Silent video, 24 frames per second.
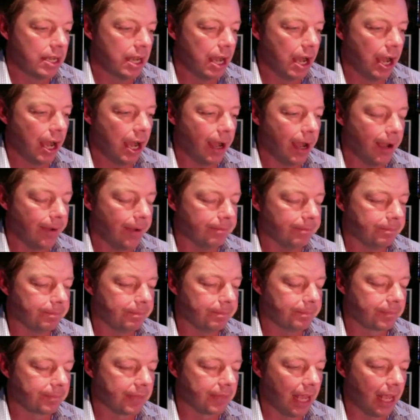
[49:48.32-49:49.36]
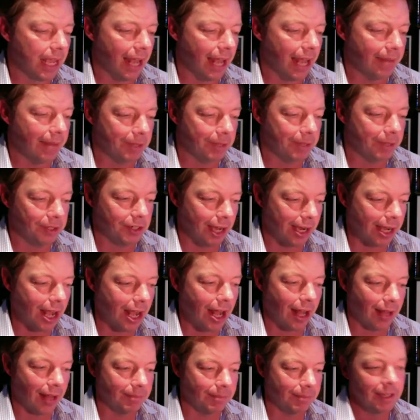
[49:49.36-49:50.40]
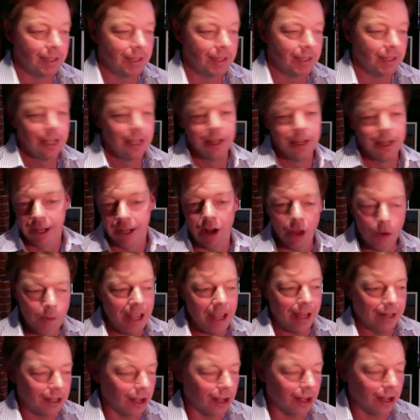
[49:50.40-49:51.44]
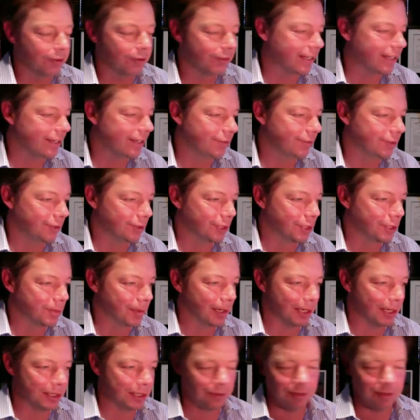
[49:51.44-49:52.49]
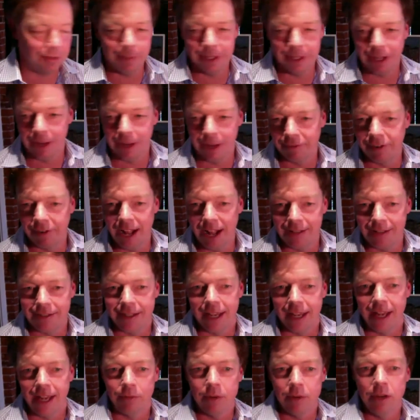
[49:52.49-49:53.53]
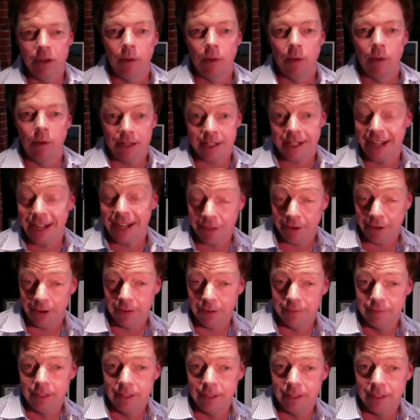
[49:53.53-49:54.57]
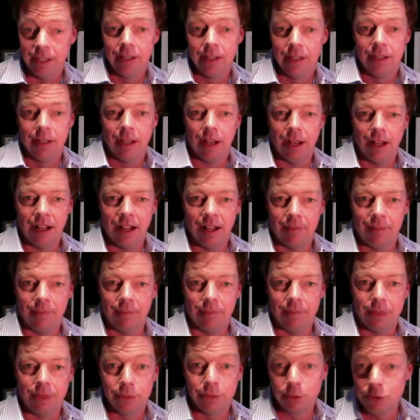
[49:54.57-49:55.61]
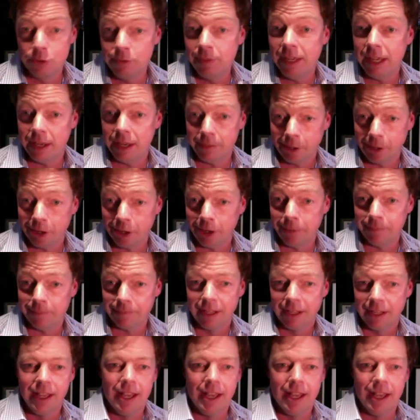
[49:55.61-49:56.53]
um, at Military.com. Although we had gone through that difficult experience, we've become friends, and we went together um, through Myanmar.